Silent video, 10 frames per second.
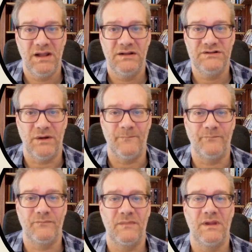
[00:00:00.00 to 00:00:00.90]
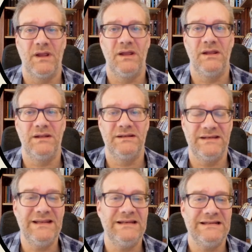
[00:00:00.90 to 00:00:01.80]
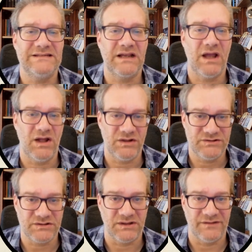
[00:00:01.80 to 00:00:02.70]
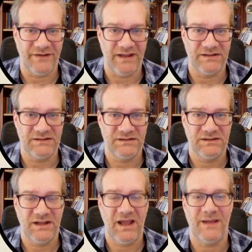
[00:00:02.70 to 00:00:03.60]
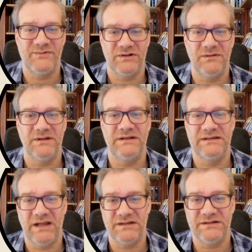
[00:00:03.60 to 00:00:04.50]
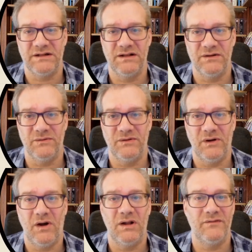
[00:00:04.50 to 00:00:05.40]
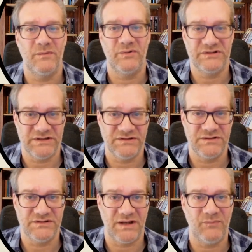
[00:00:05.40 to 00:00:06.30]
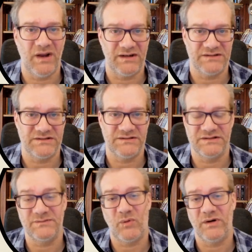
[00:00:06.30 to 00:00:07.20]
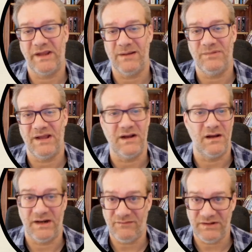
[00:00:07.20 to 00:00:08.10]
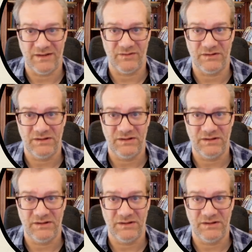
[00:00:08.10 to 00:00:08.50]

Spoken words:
So, D&D as a cultural event absolutely does include all of the procedures and practices that support gameplay on every level,